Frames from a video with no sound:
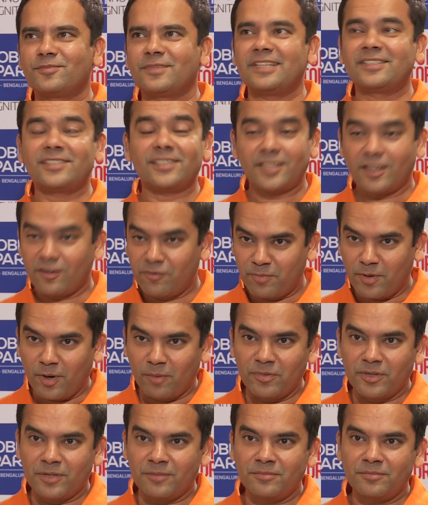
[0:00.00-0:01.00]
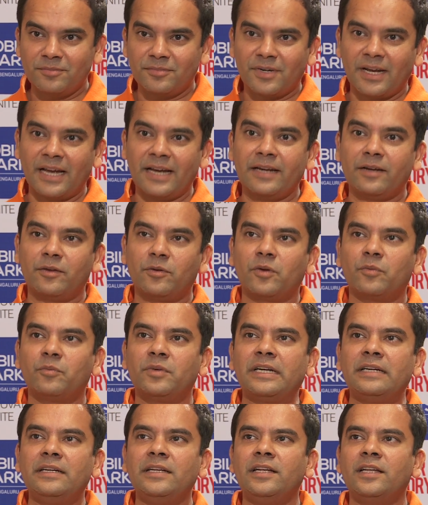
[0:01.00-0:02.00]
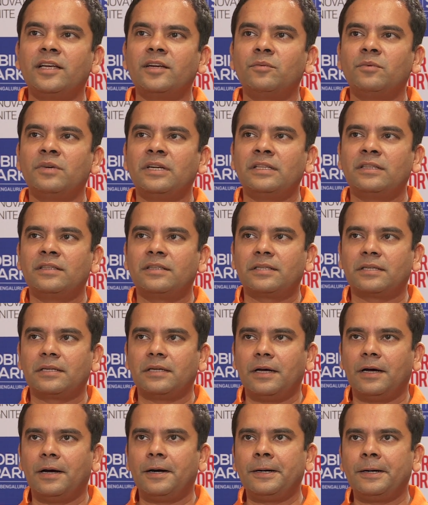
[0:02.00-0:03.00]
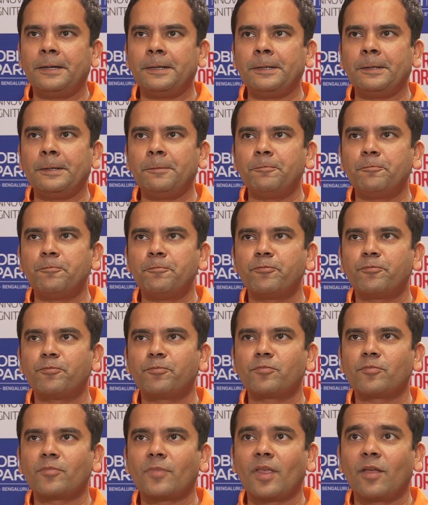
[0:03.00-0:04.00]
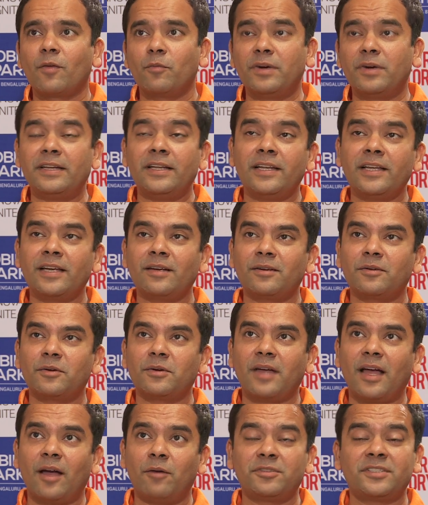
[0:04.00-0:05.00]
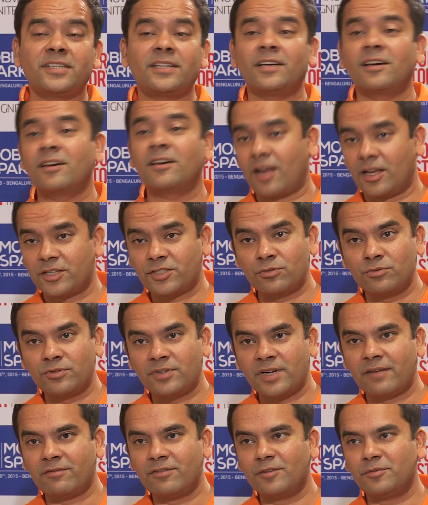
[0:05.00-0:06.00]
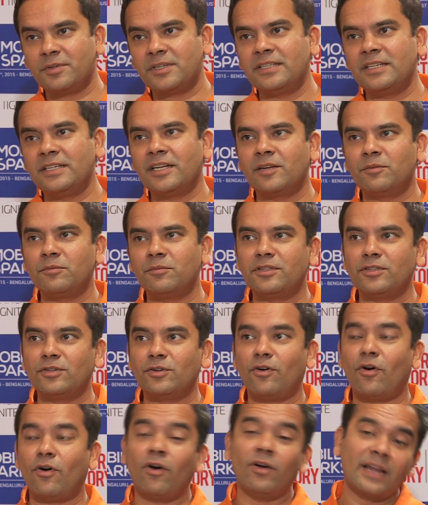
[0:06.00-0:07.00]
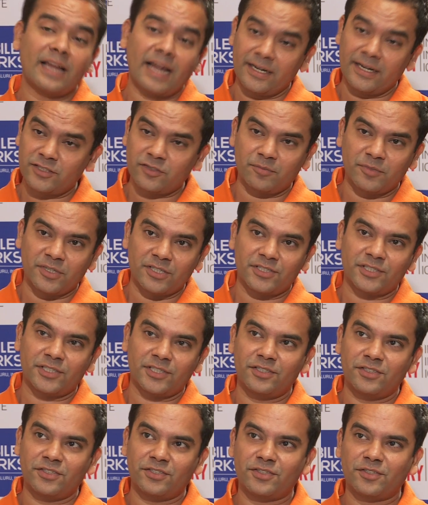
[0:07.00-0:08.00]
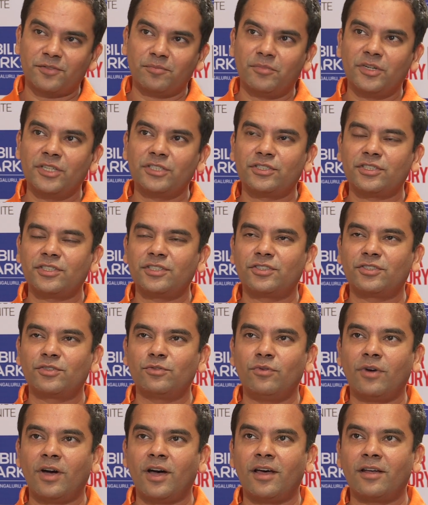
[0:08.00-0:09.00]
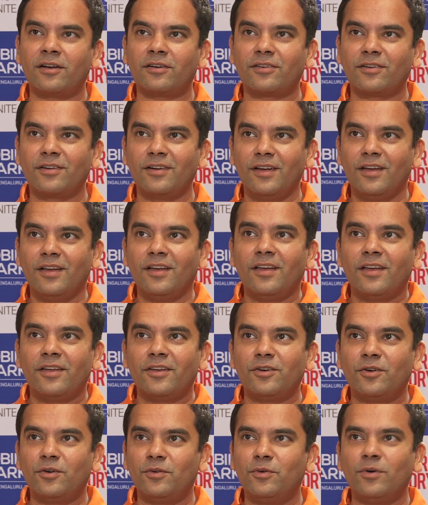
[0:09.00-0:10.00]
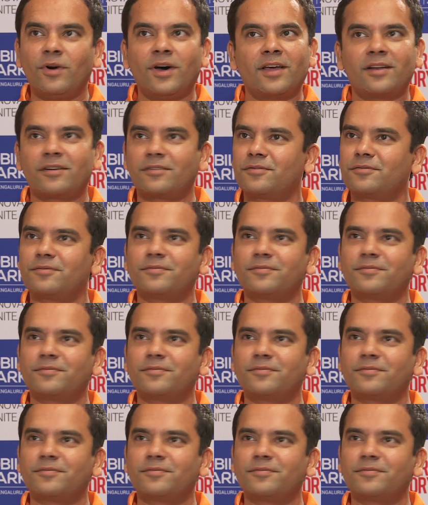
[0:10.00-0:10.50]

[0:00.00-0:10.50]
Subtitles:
It's a tough problem, right? You know, we're dealing with, I would say, at a grassroots level. We are dealing with, you know, all kinds of merchants who are, you know, who are,